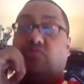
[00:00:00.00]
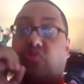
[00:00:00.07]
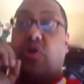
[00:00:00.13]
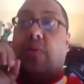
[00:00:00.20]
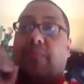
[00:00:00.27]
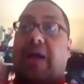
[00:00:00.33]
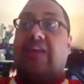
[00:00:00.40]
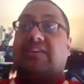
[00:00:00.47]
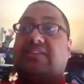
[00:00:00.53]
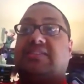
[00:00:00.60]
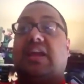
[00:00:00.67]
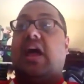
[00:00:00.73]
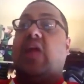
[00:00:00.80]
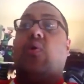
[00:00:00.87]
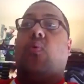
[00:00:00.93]
Trump actually
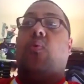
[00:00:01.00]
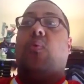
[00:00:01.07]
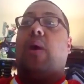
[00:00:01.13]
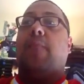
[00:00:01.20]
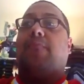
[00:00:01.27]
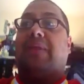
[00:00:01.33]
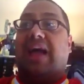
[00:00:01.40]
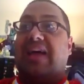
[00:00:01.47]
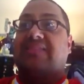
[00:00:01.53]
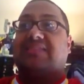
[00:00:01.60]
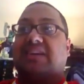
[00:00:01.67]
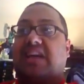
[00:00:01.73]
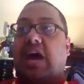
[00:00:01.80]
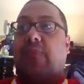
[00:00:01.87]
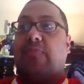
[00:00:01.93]
said, I don't want blacks
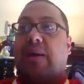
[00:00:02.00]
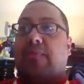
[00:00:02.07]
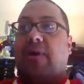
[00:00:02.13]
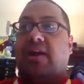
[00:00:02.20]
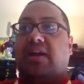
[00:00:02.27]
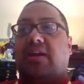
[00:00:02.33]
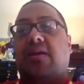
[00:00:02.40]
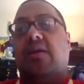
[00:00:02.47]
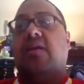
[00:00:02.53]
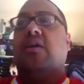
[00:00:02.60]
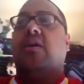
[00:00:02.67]
to count my money.